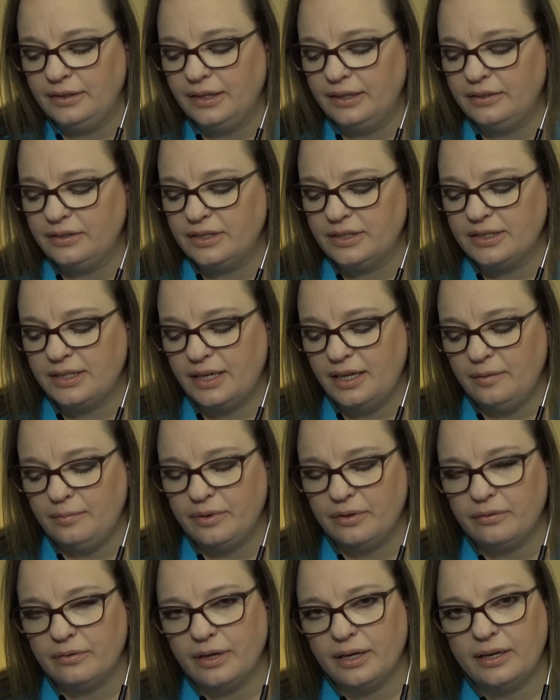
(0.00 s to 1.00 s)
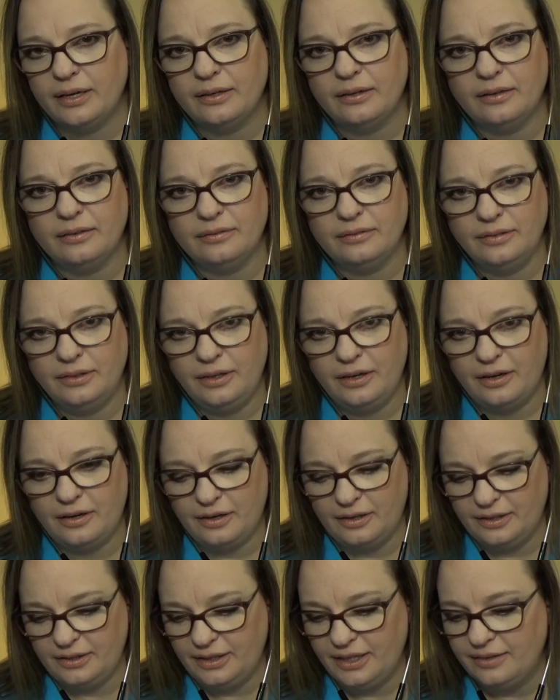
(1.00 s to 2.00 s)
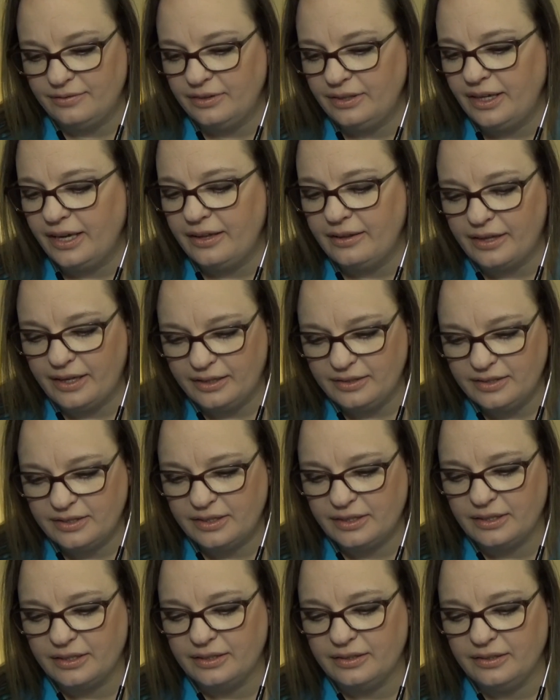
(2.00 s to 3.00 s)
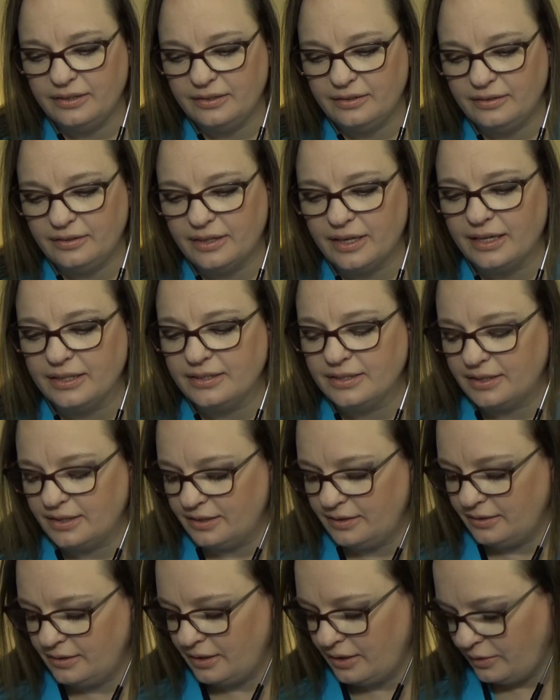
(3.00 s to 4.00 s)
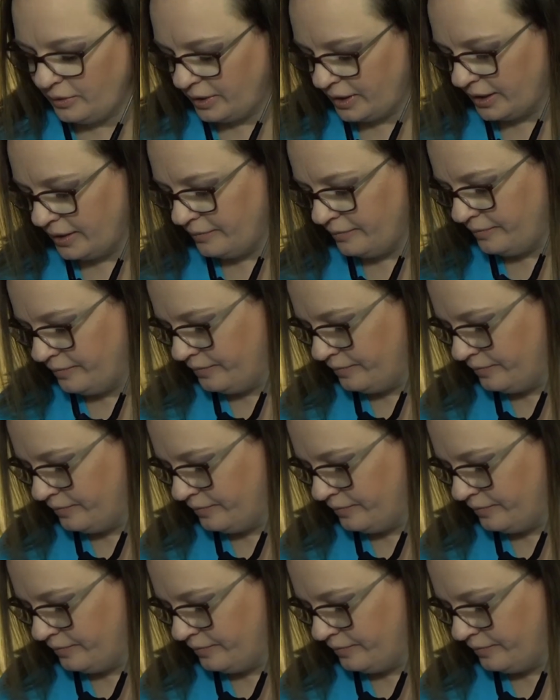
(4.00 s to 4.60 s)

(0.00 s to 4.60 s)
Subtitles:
Yeah, just keep it right at heart level. Yeah, that's good. That's good. Okay.